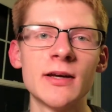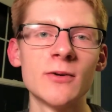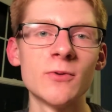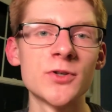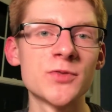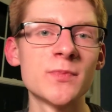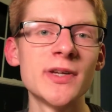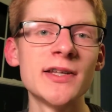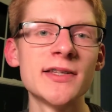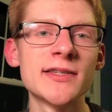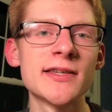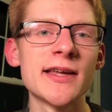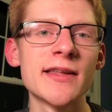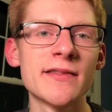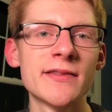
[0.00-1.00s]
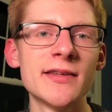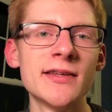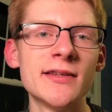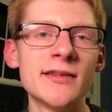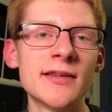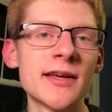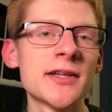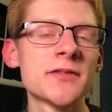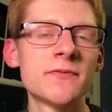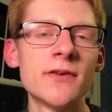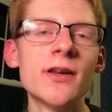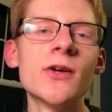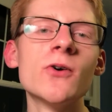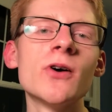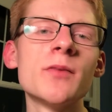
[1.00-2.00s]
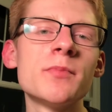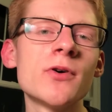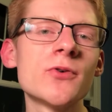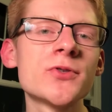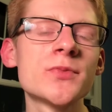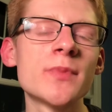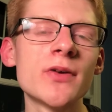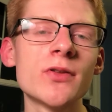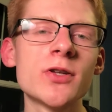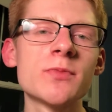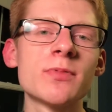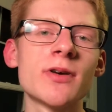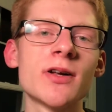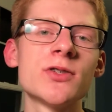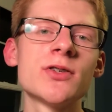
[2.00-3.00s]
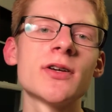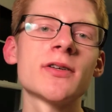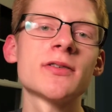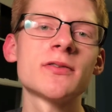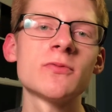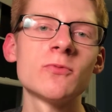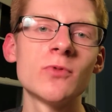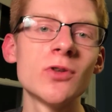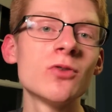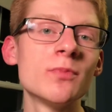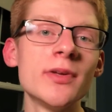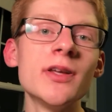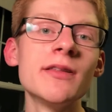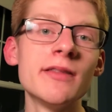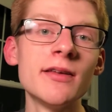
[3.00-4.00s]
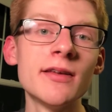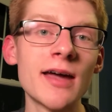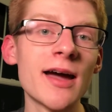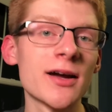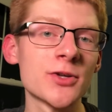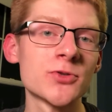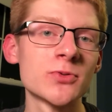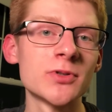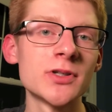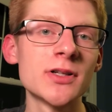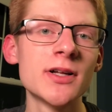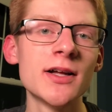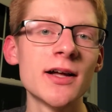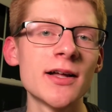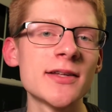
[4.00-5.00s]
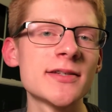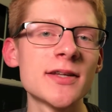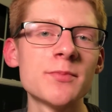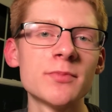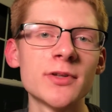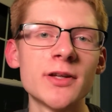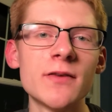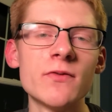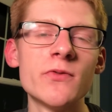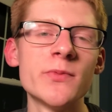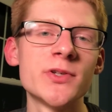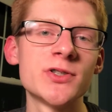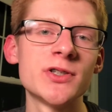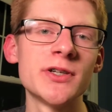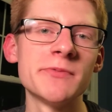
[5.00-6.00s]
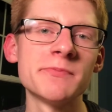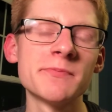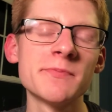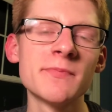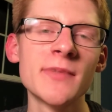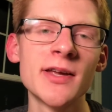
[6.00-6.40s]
Which means that the next video I post about this project will be the actual assembly of the machine.